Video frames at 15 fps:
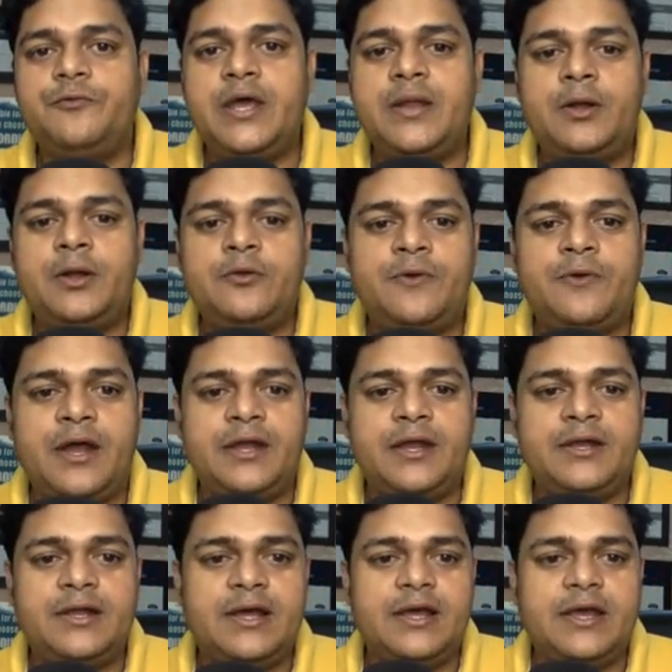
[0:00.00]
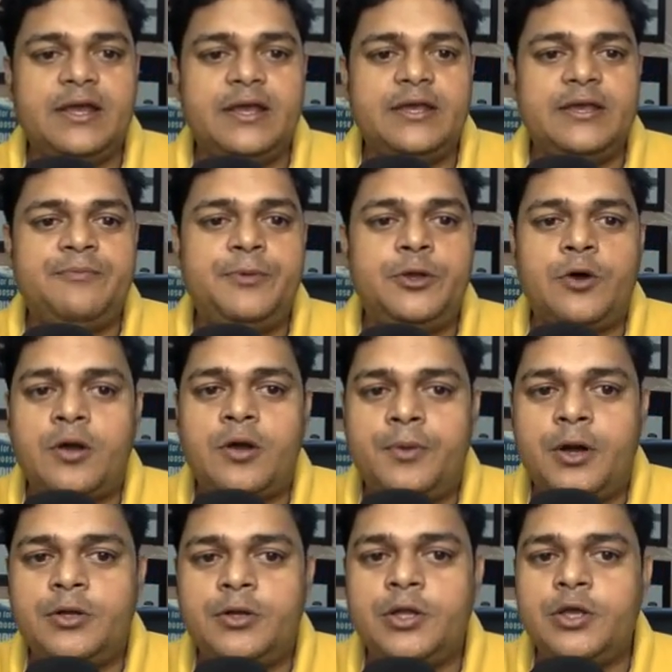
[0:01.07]
we are able to find if we talk
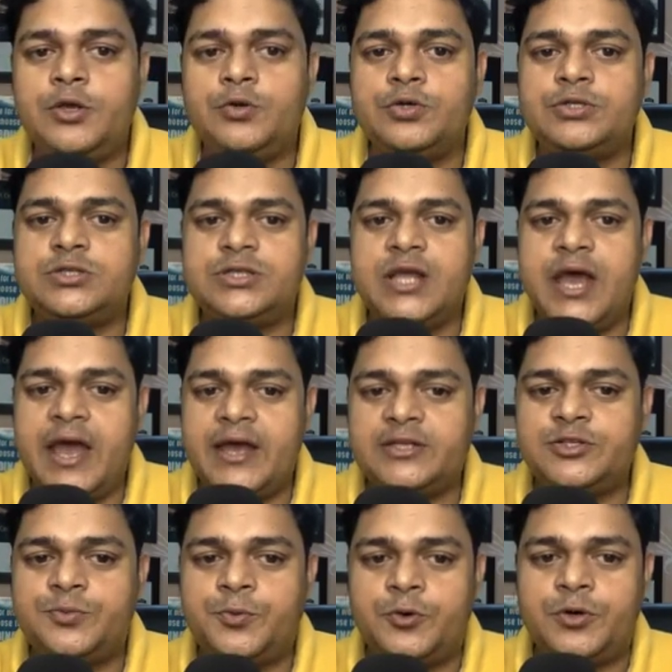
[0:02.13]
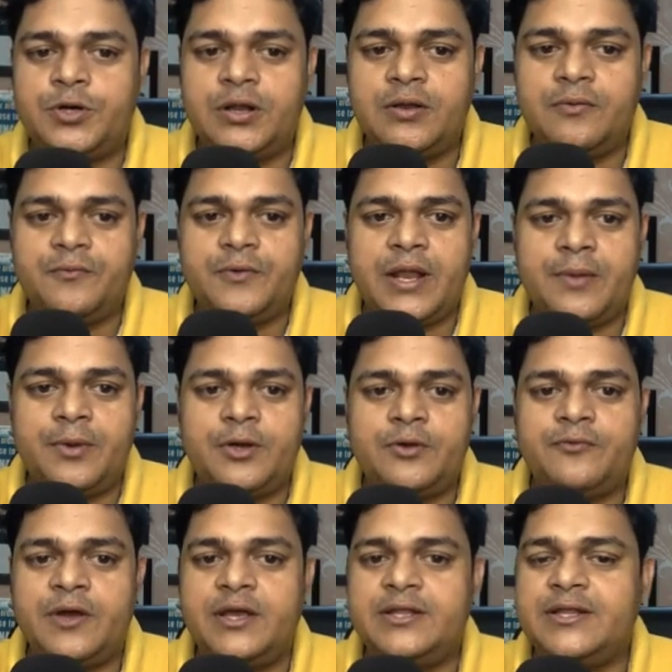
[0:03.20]
about the use the azure portal we are able to
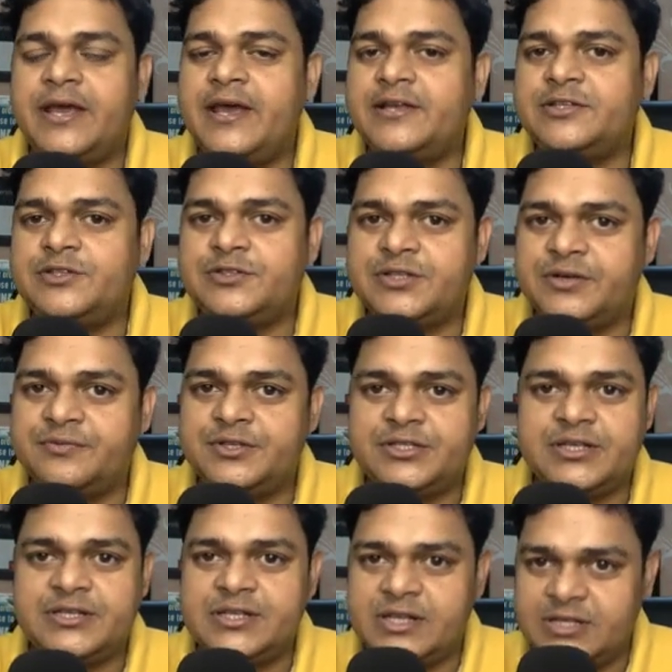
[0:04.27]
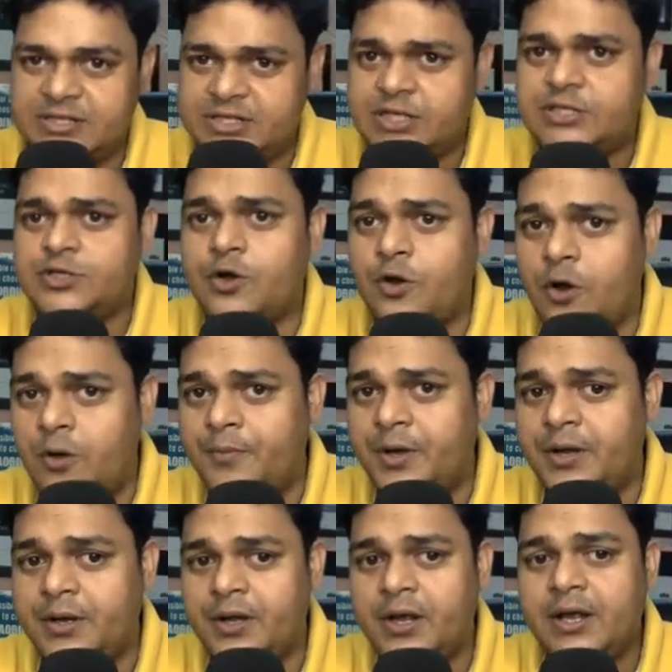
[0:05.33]
find the azure services it's just a
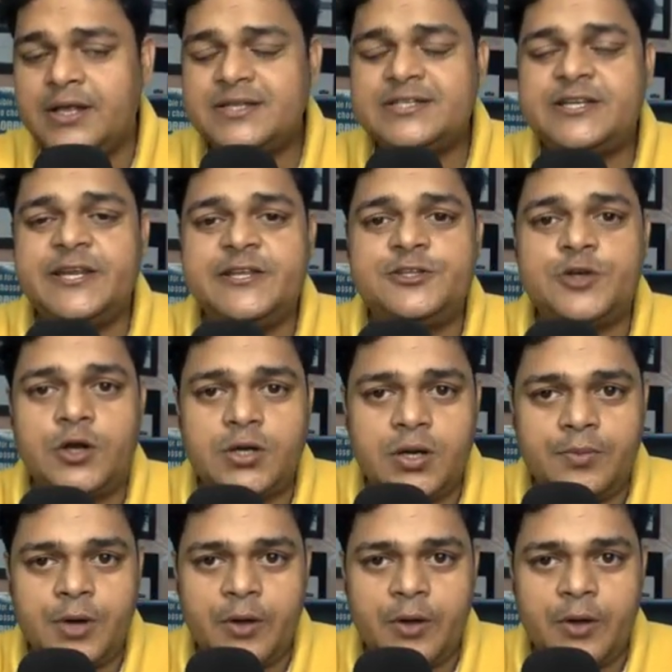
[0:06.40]
common screenshot of